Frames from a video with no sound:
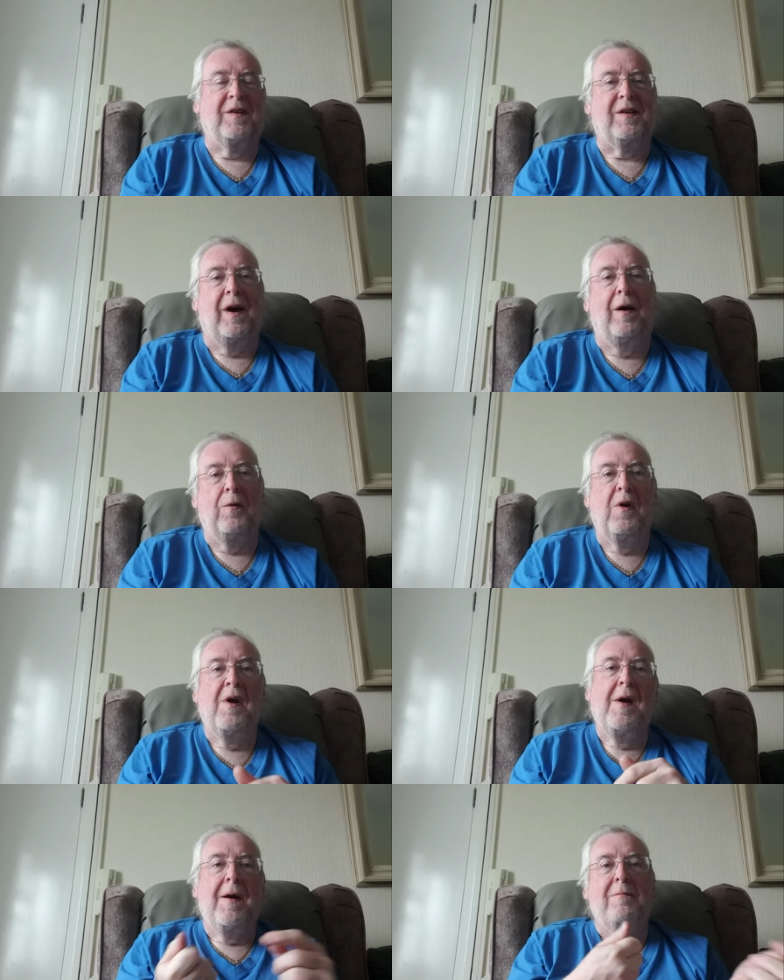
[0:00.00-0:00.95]
So
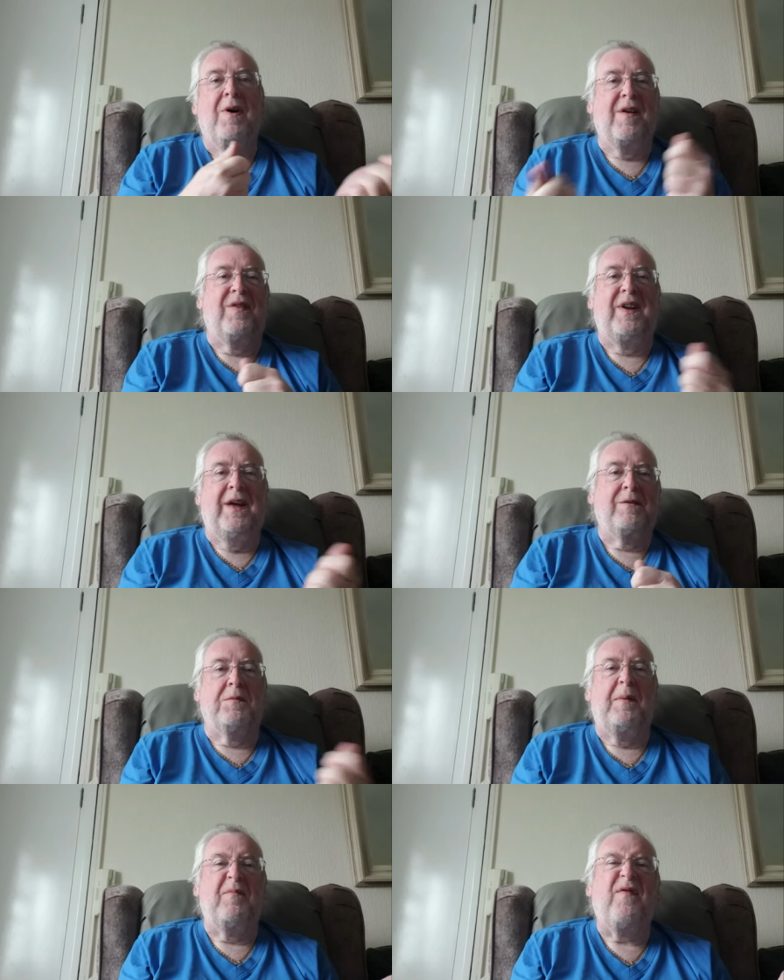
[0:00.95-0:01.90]
my videos
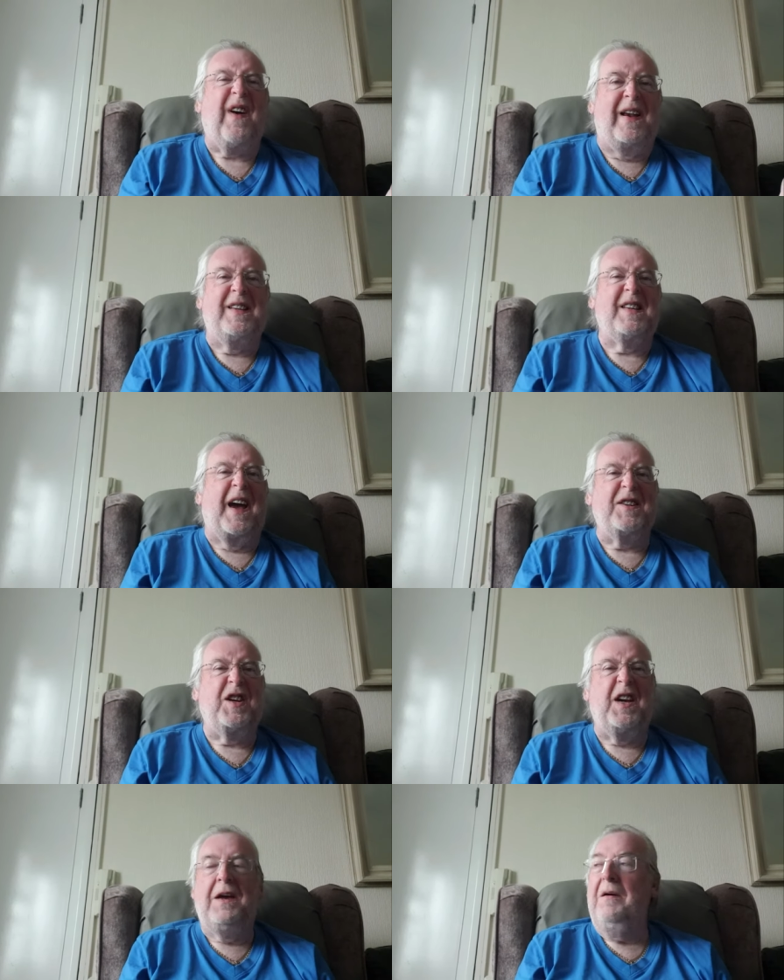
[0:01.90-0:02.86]
have been fairly
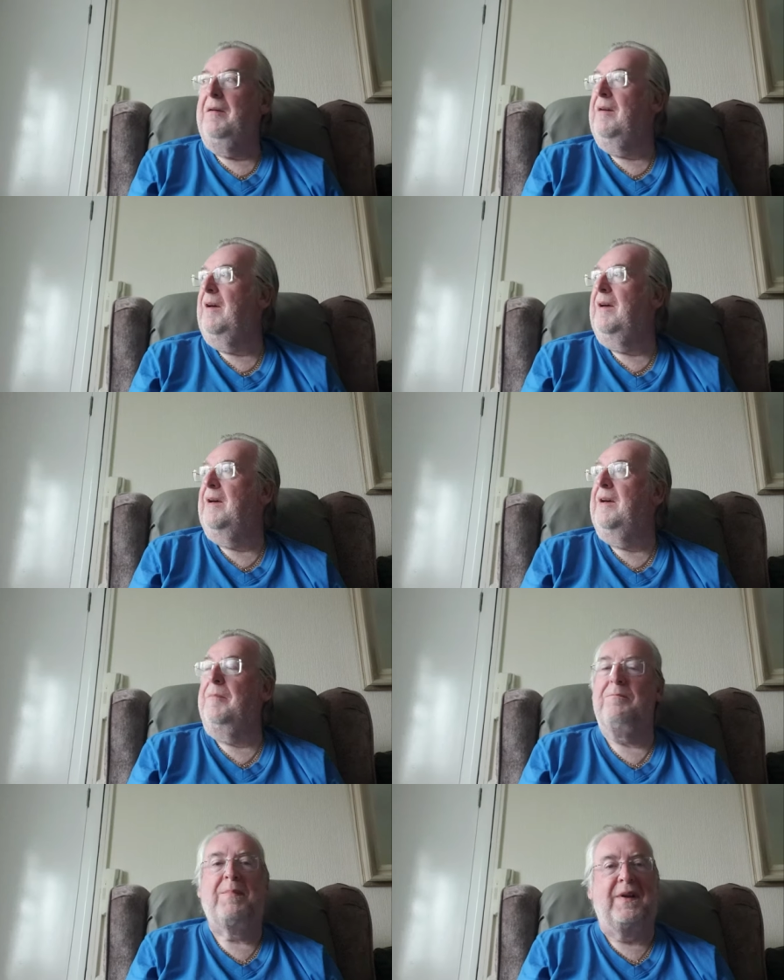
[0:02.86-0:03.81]
sketchy,
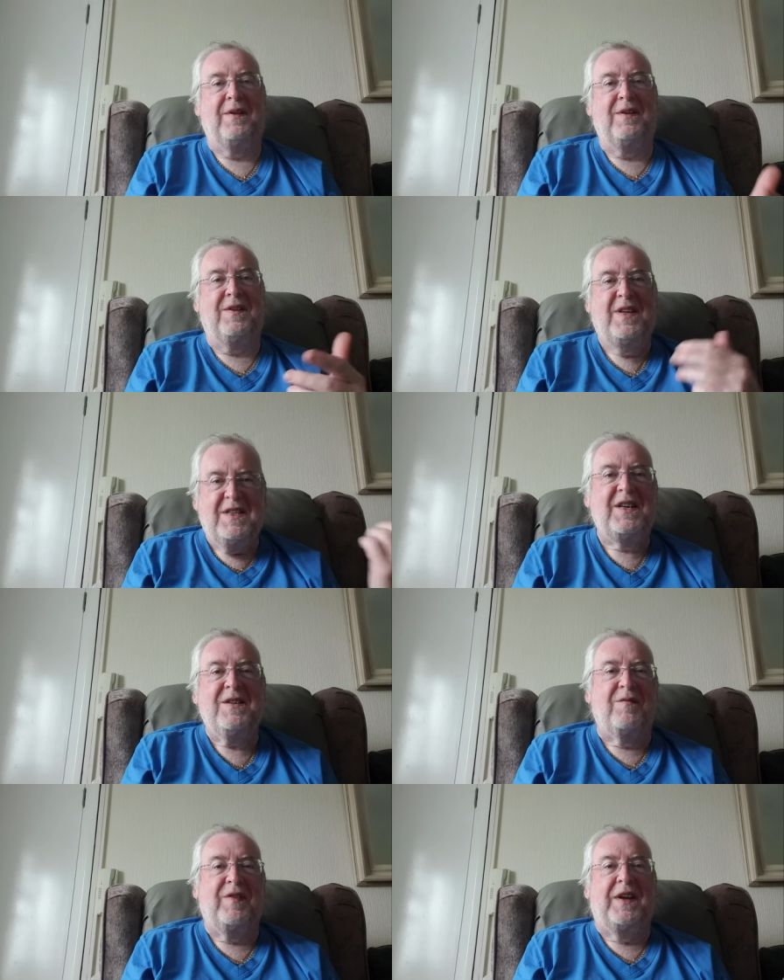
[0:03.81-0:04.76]
um, but this
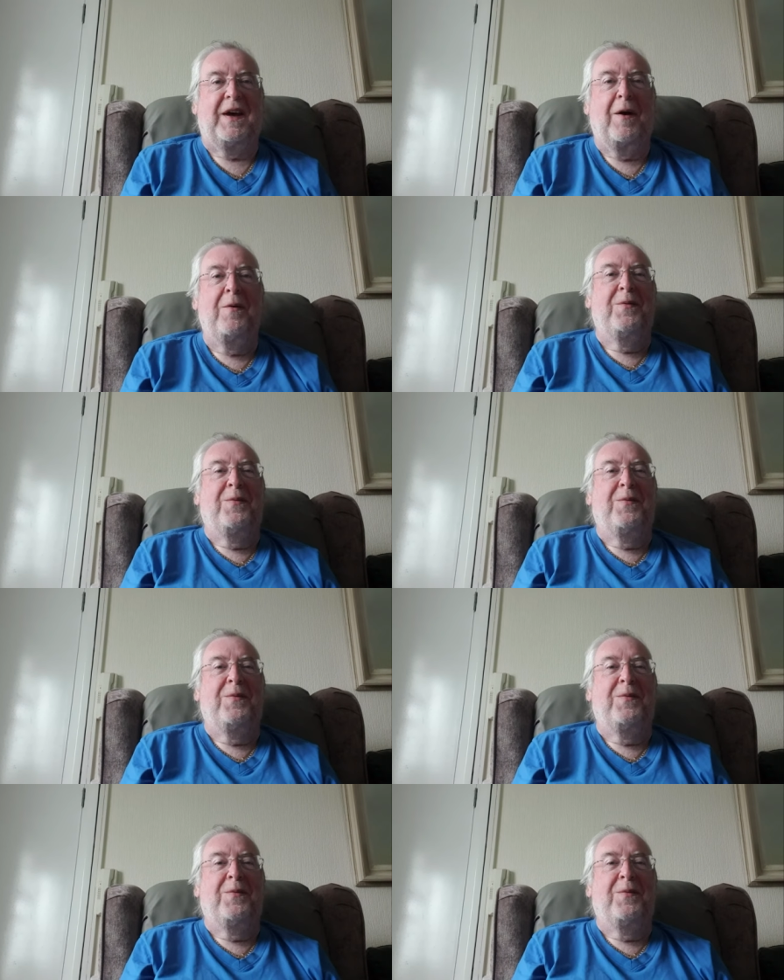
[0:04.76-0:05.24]
is a video,